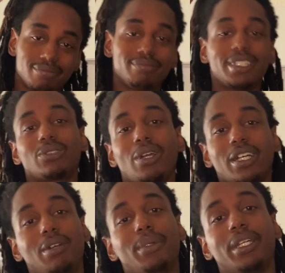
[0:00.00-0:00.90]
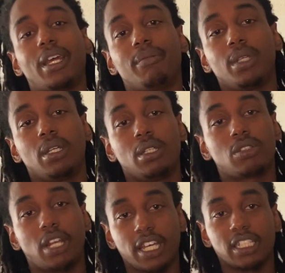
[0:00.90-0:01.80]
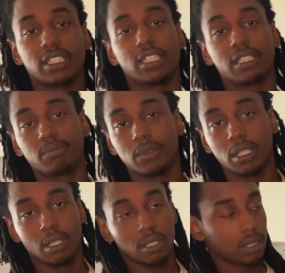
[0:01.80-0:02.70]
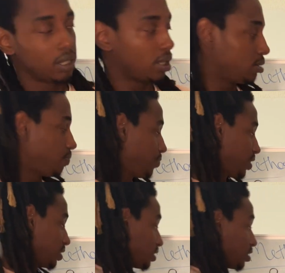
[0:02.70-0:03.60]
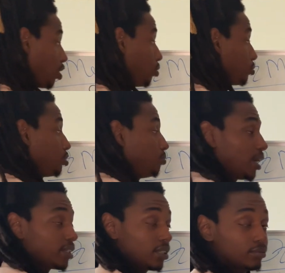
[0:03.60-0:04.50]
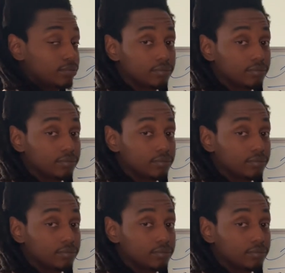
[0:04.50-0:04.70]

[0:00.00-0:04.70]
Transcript: That's where I come in at. So like I said, this is the O2 method.